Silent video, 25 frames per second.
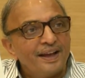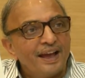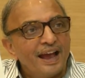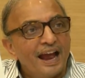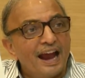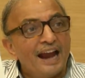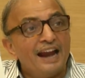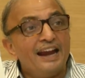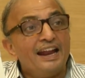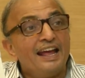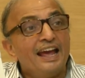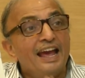
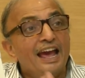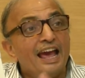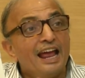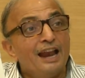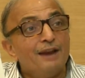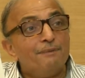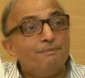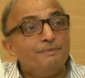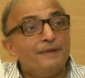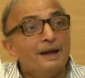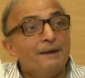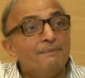and
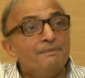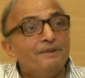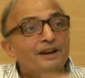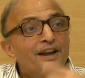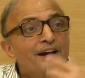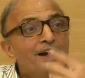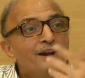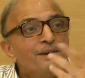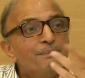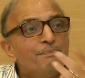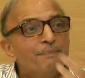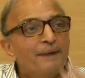help them
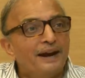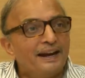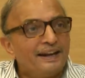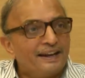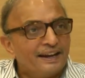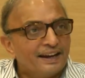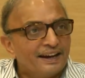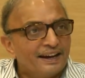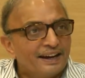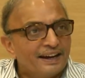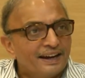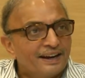learn
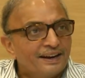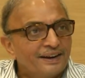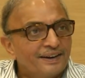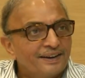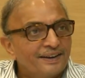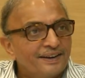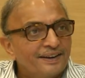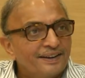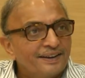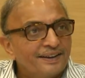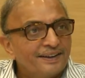better,